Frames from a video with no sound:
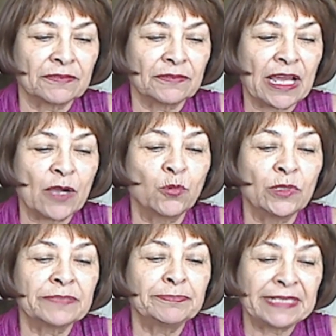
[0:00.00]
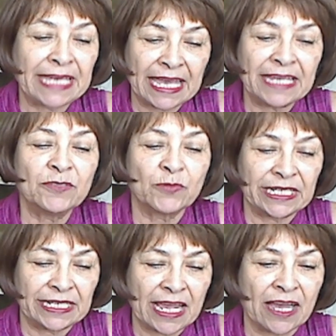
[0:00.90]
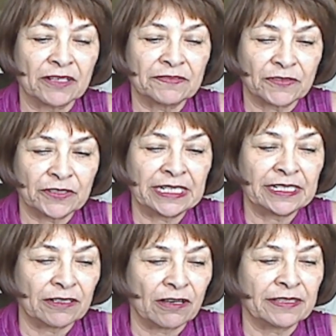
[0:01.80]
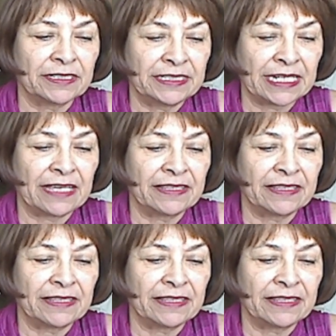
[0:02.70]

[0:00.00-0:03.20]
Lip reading: and will gain renown for it on the day